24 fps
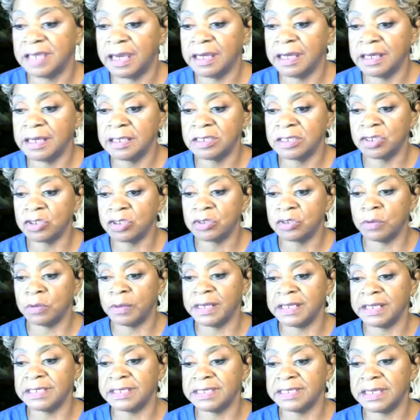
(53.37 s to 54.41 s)
Today is the
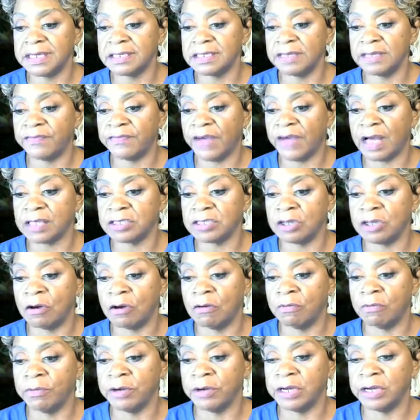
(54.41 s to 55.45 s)
26th of
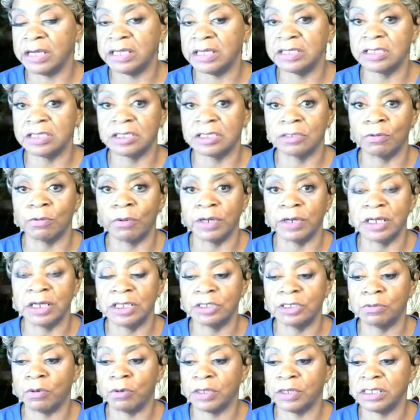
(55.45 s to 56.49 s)
October. It's
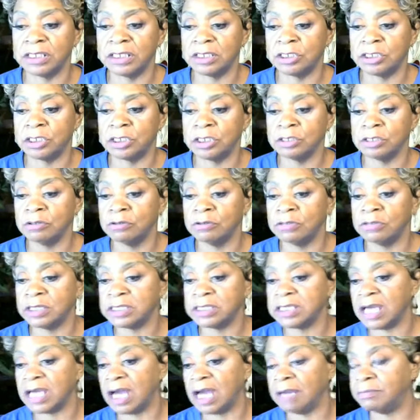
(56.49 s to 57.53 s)

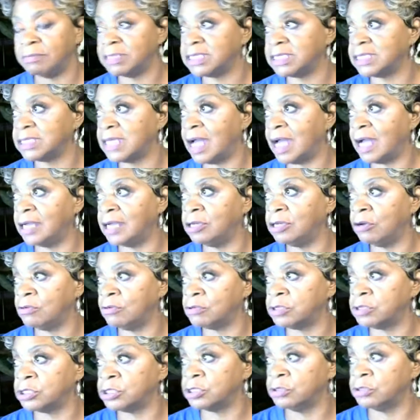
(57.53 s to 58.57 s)
2022. The time is
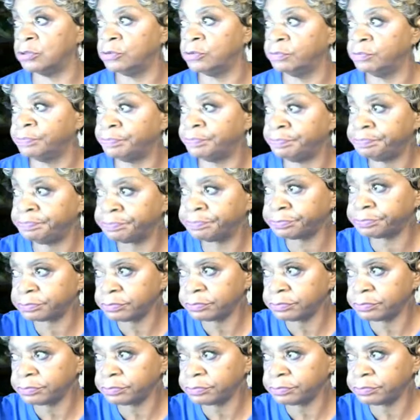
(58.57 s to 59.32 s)
9.02.